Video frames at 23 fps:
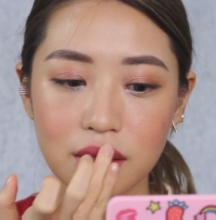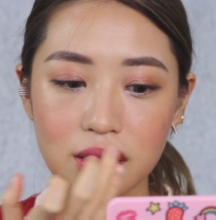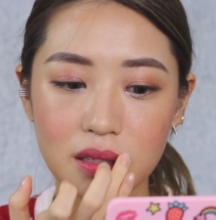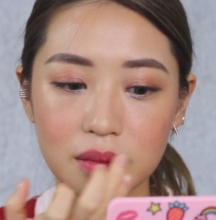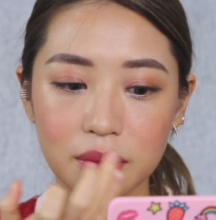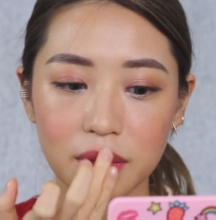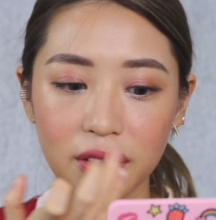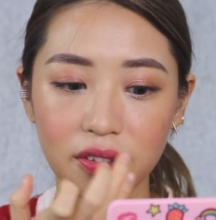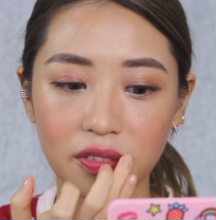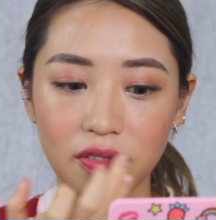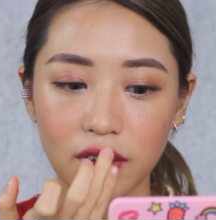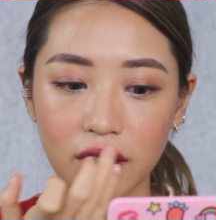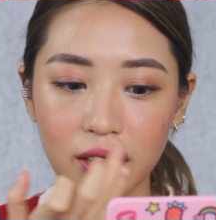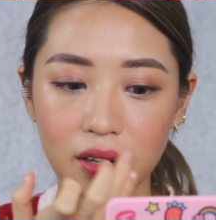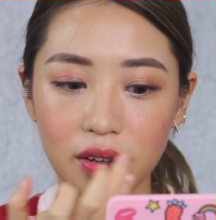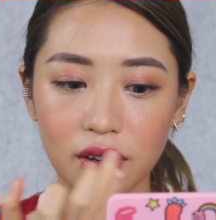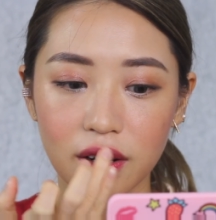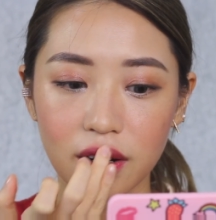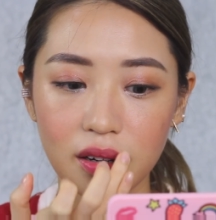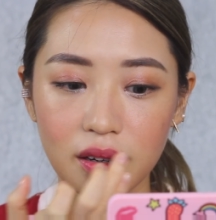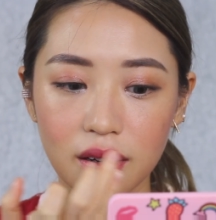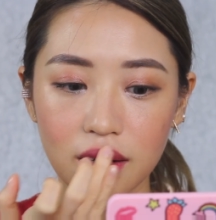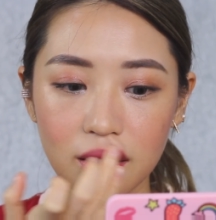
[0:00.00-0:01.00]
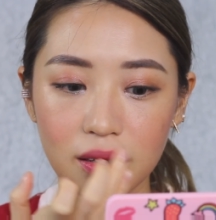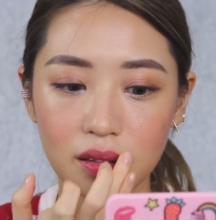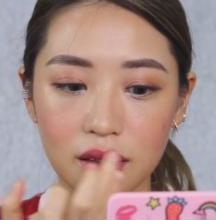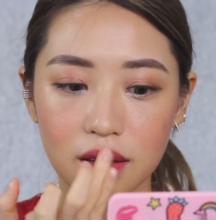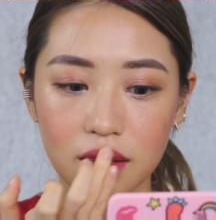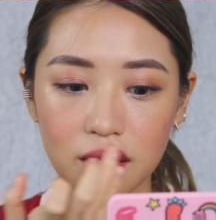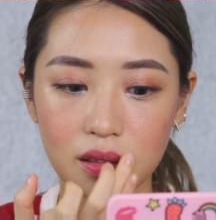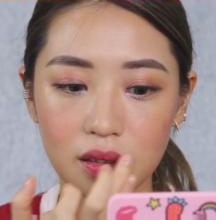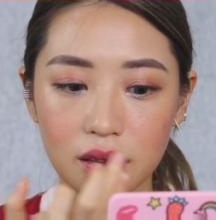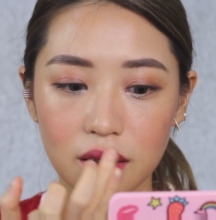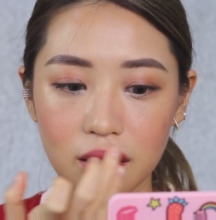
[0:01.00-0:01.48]
using my finger.
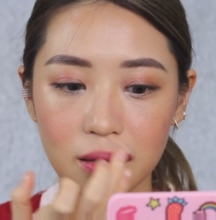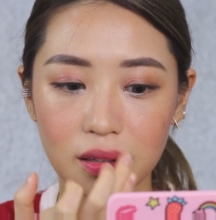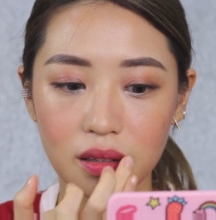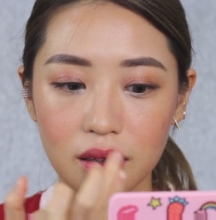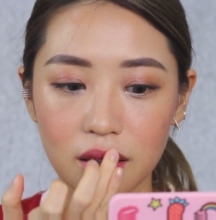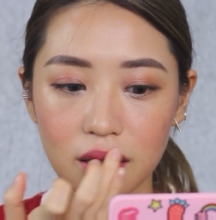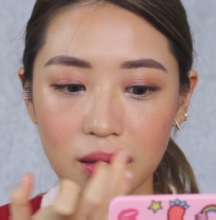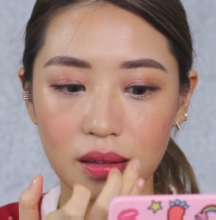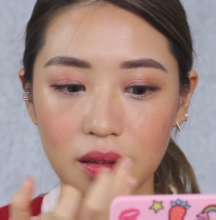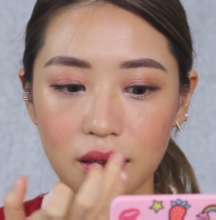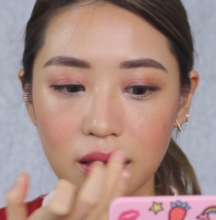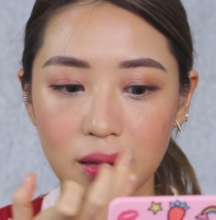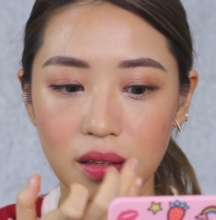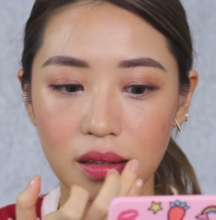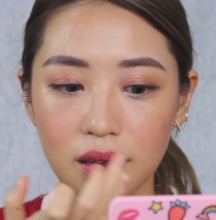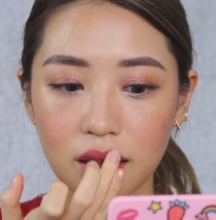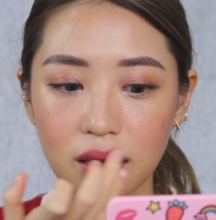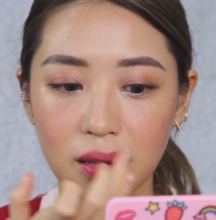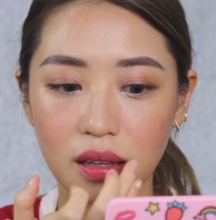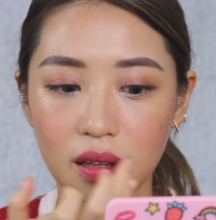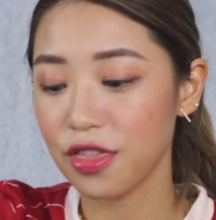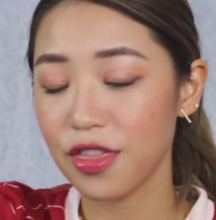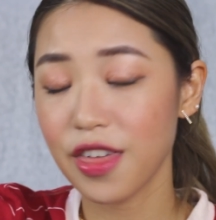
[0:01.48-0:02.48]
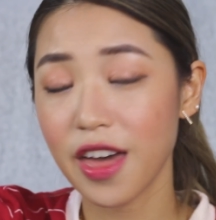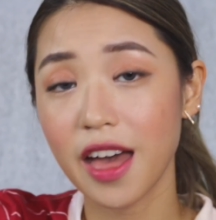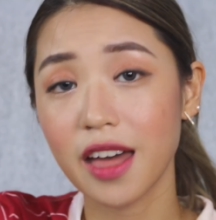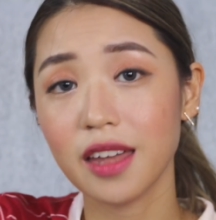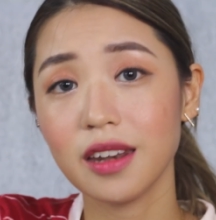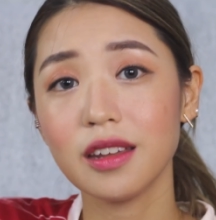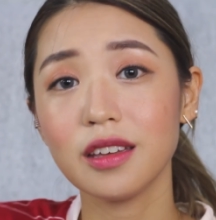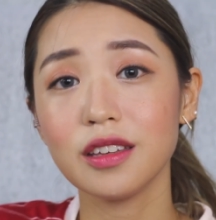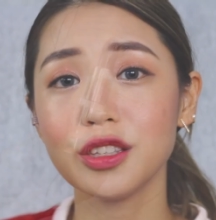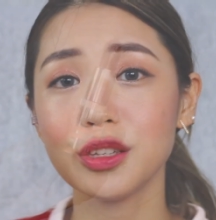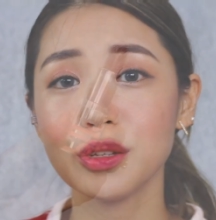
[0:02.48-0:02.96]
And
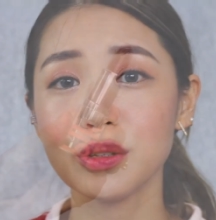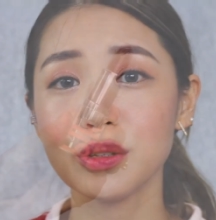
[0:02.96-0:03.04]
then